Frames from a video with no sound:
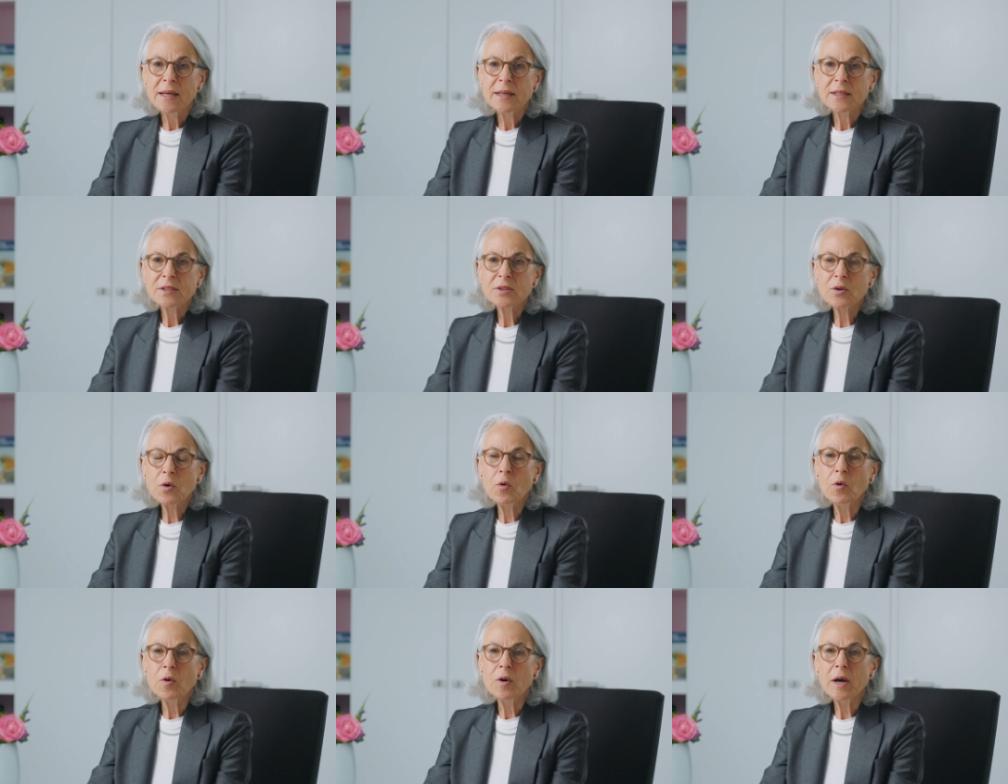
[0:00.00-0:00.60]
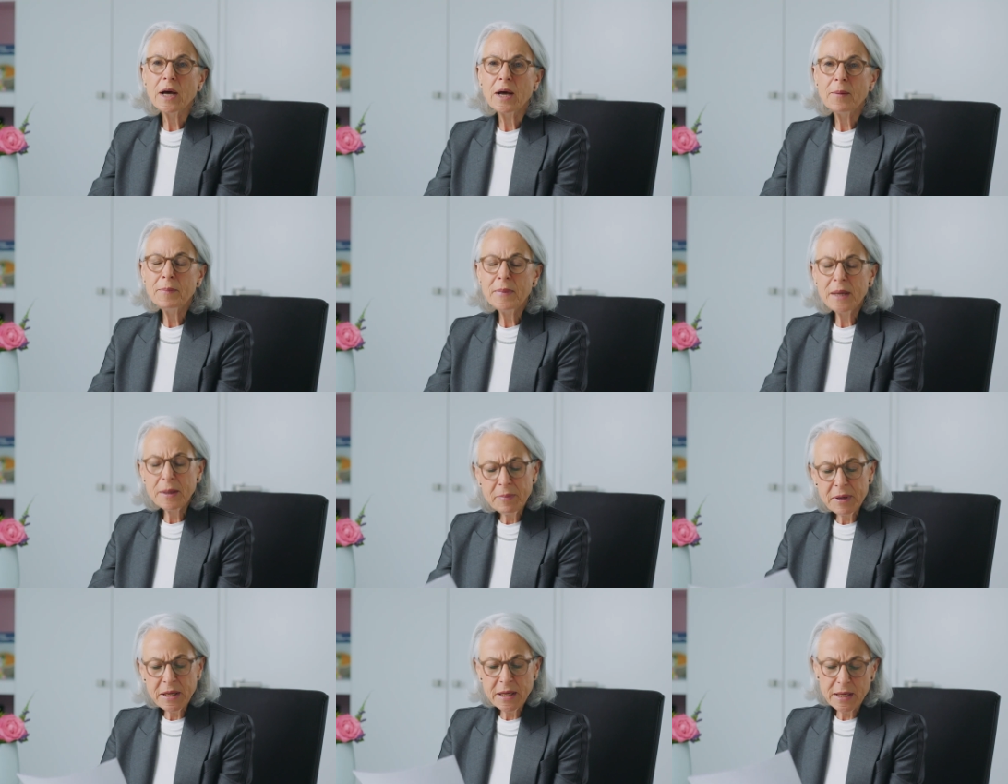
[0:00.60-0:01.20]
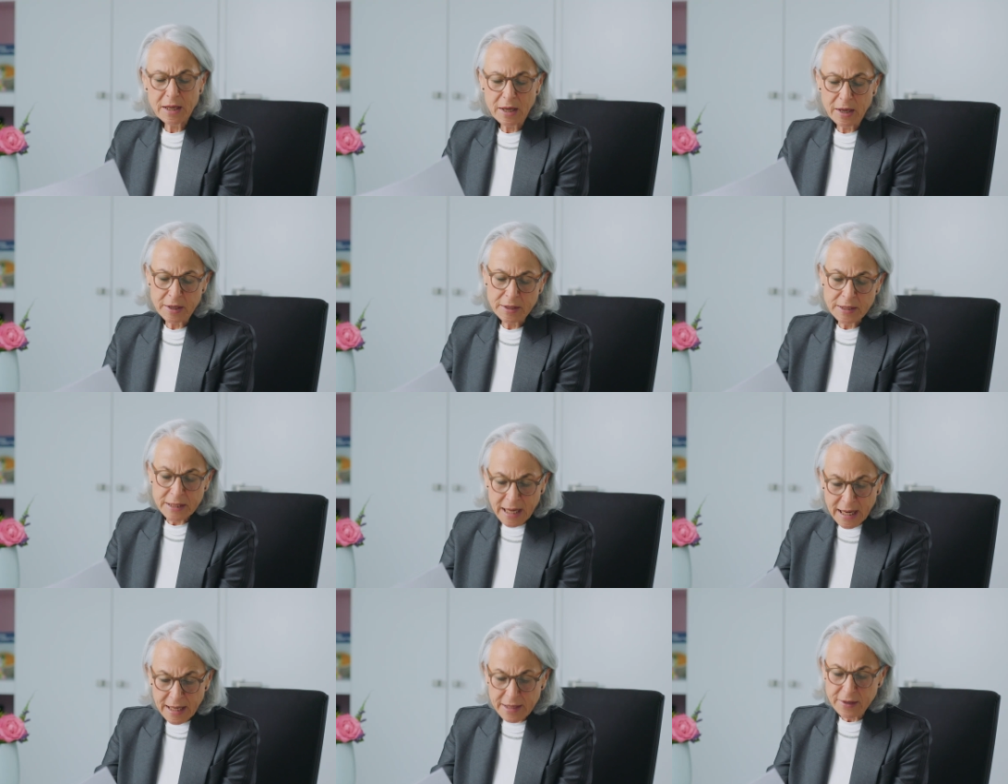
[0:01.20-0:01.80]
so maybe
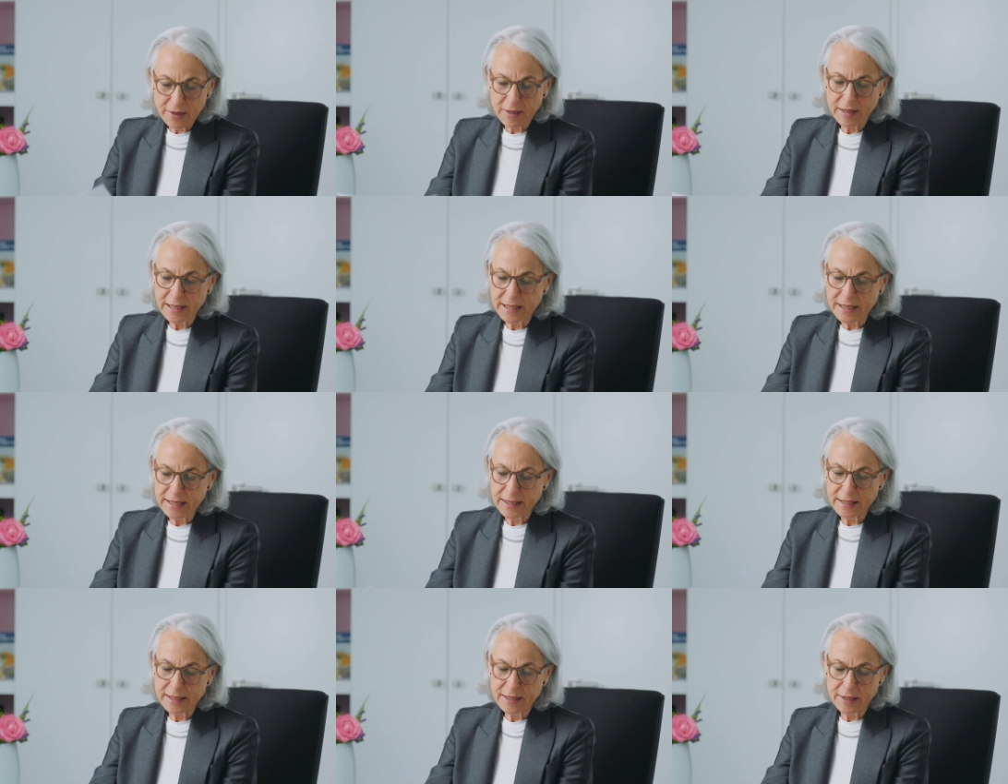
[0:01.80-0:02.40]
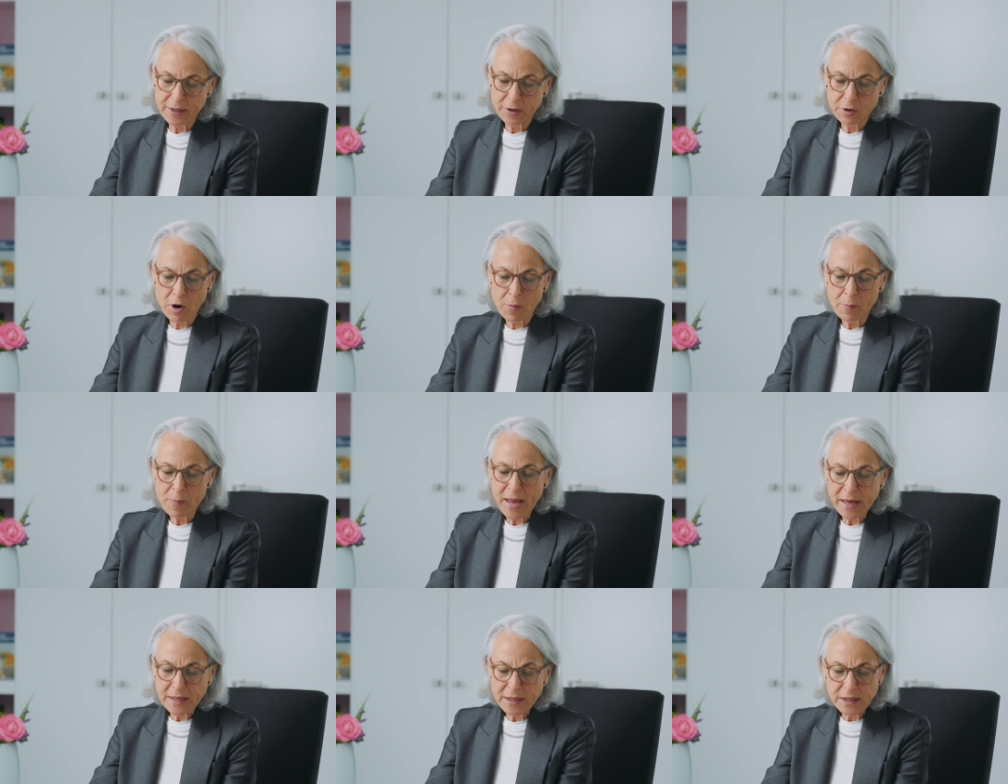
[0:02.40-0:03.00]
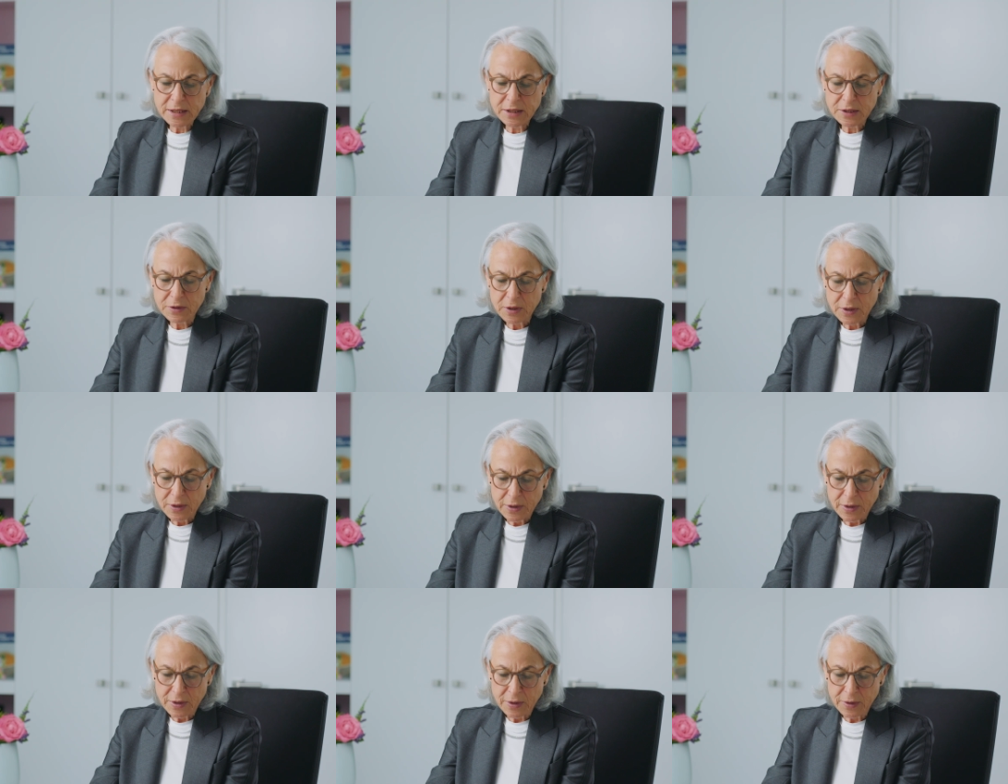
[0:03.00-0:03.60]
another little comment
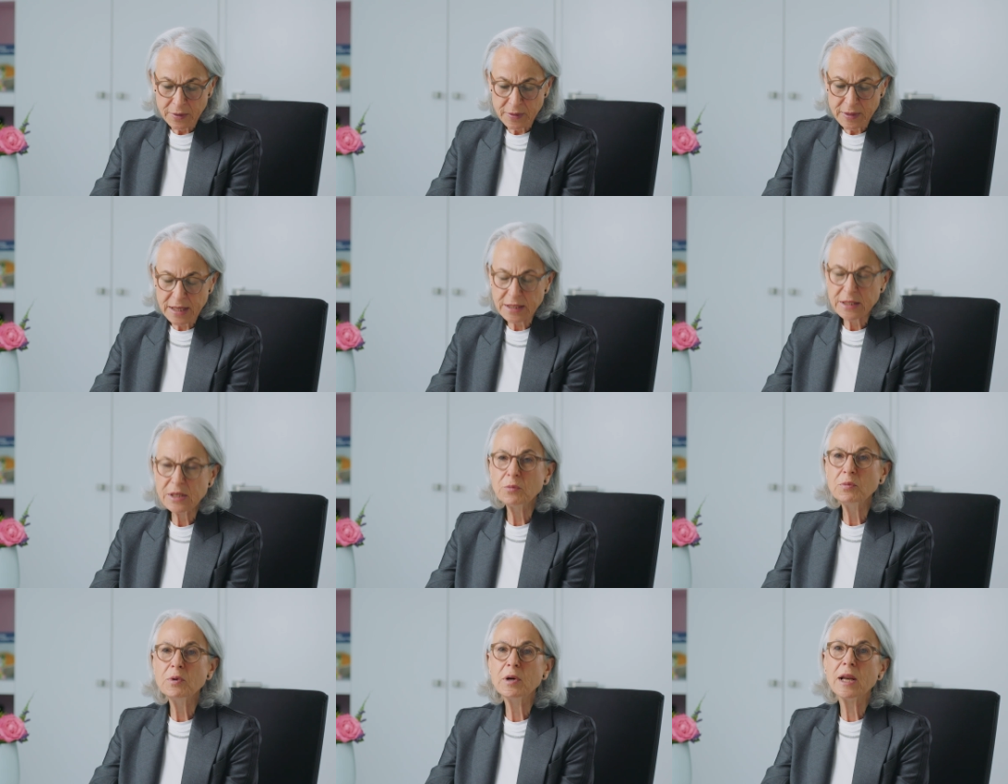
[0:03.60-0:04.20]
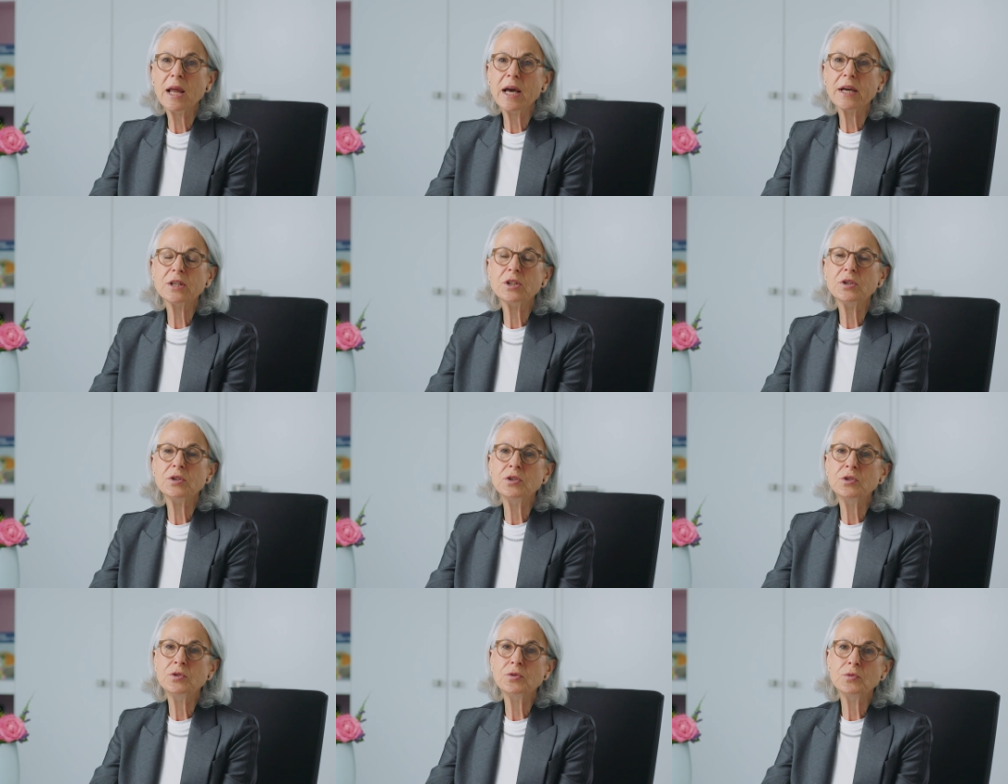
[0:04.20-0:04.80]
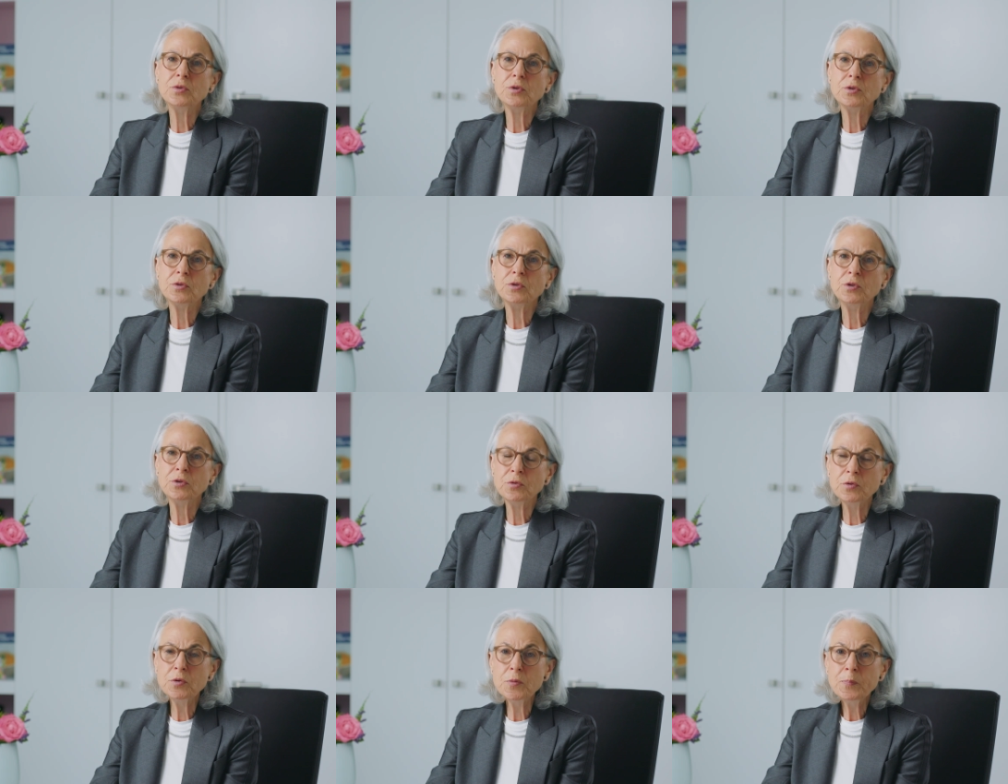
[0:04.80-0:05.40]
uh, that I would like to do to
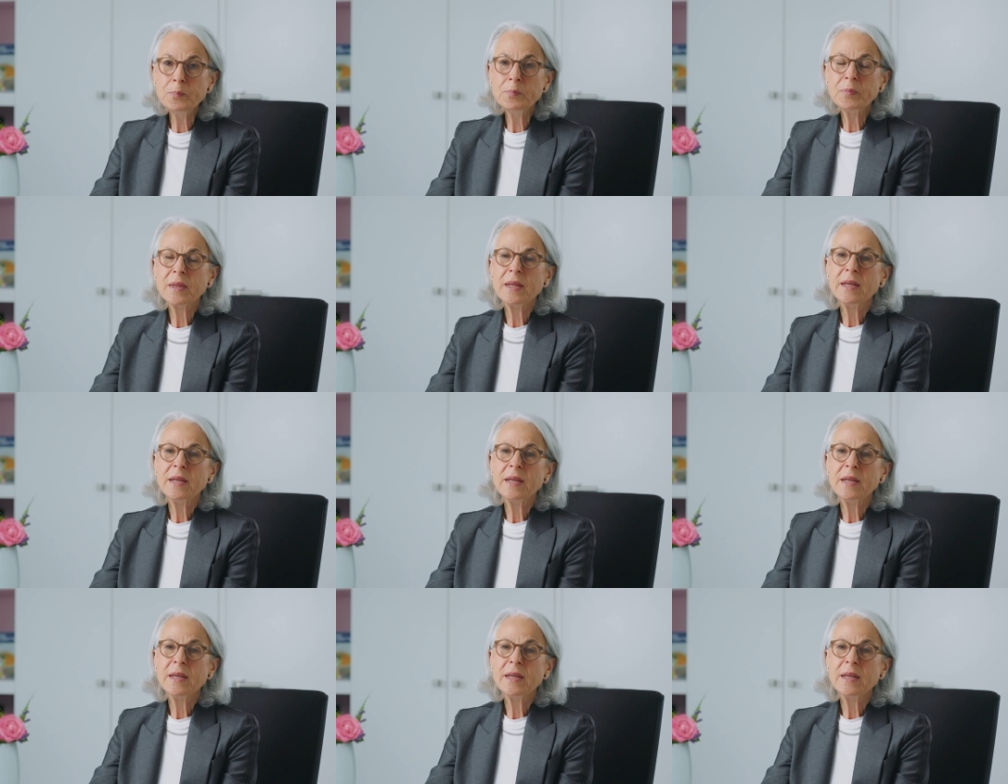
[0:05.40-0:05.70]
you